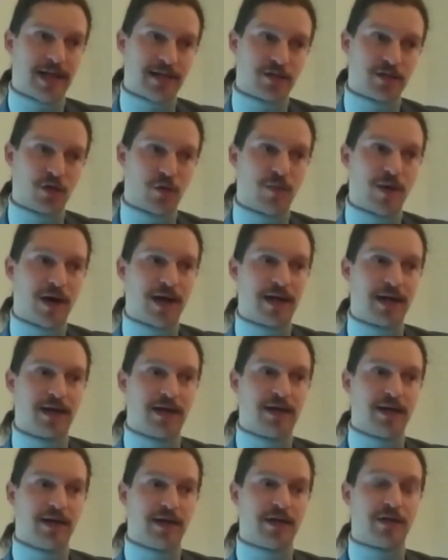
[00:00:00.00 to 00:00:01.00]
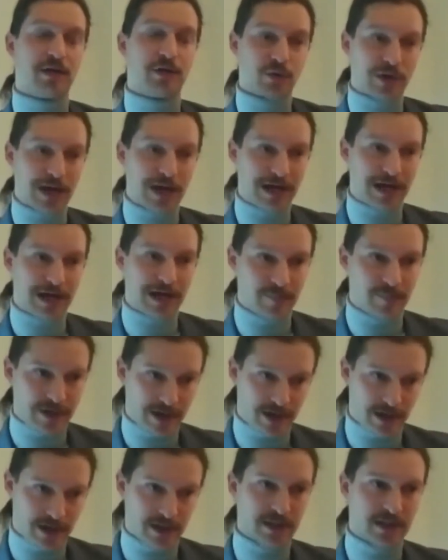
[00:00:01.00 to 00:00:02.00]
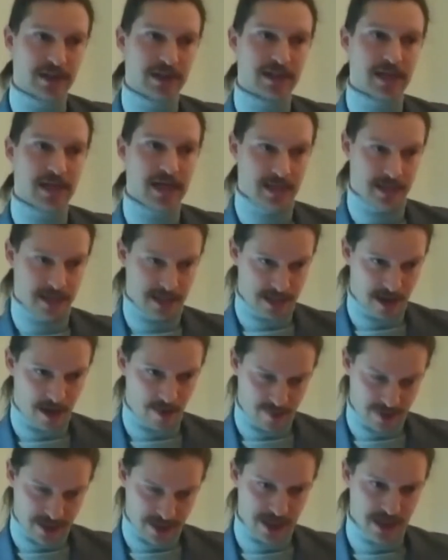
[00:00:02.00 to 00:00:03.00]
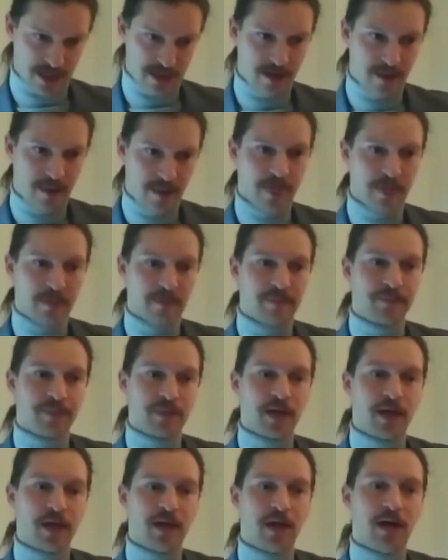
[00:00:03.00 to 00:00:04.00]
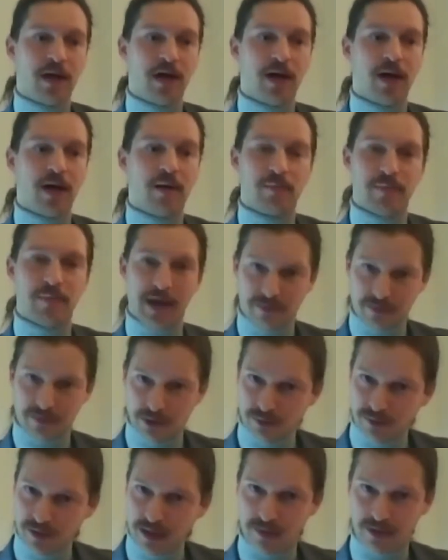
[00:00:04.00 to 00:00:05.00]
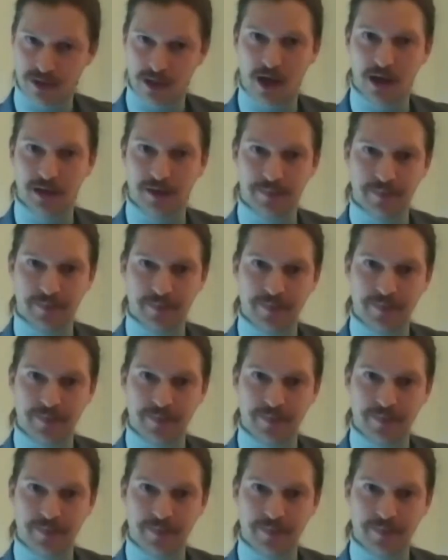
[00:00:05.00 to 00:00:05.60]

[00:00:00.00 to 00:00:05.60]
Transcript: And so my grandparents ended up in Beirut, Lebanon.